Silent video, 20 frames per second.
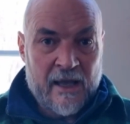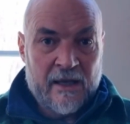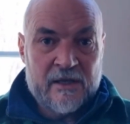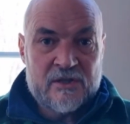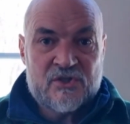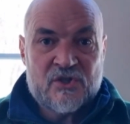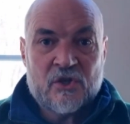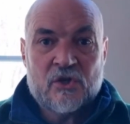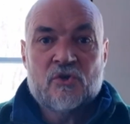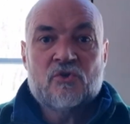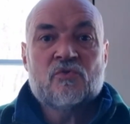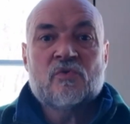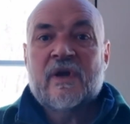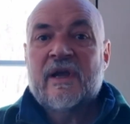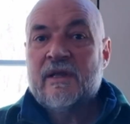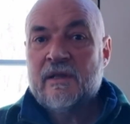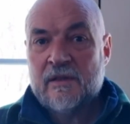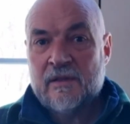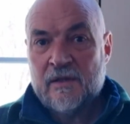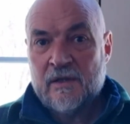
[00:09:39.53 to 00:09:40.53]
and it's a
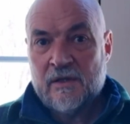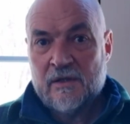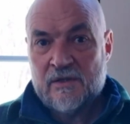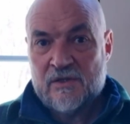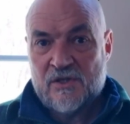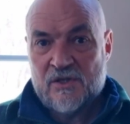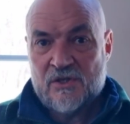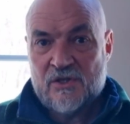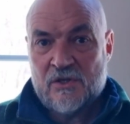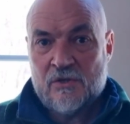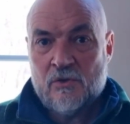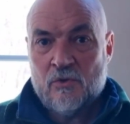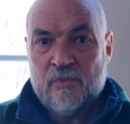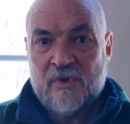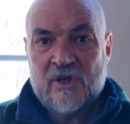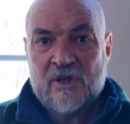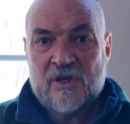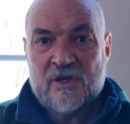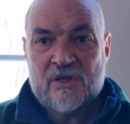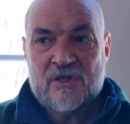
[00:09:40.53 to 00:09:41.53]
great thing to
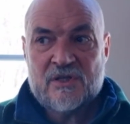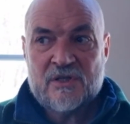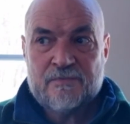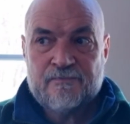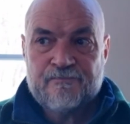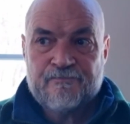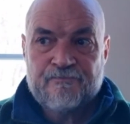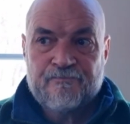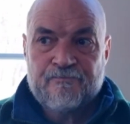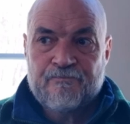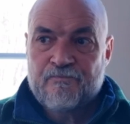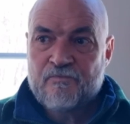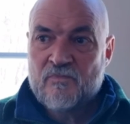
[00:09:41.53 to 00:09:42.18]
do because,